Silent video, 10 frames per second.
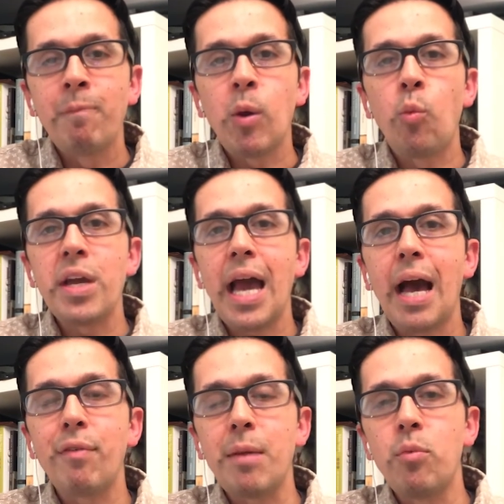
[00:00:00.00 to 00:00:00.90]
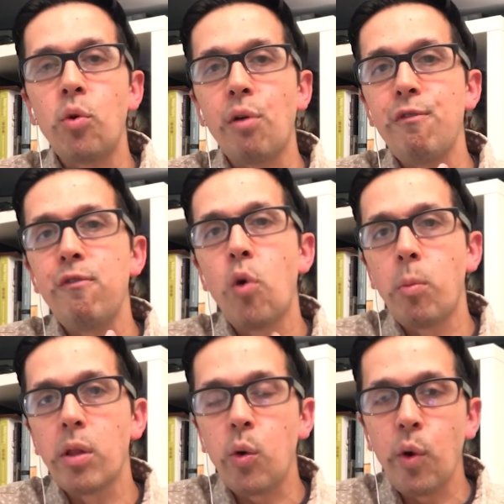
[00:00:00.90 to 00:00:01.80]
and we have a more
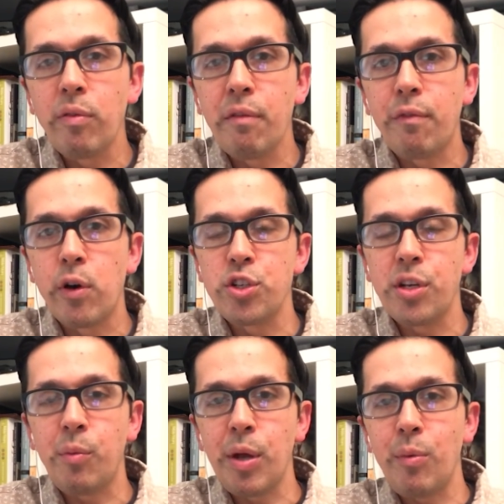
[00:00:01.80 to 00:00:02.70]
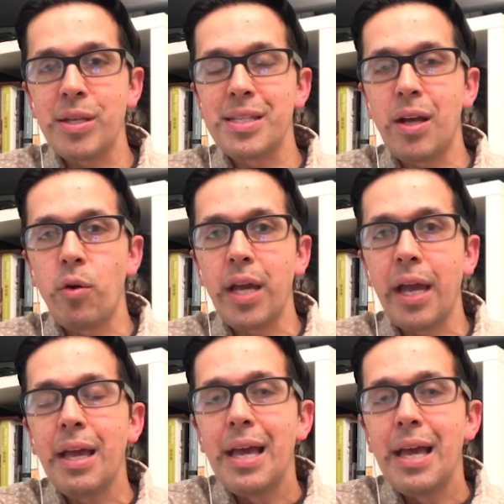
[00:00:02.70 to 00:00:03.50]
formal equivalent version and we see, okay,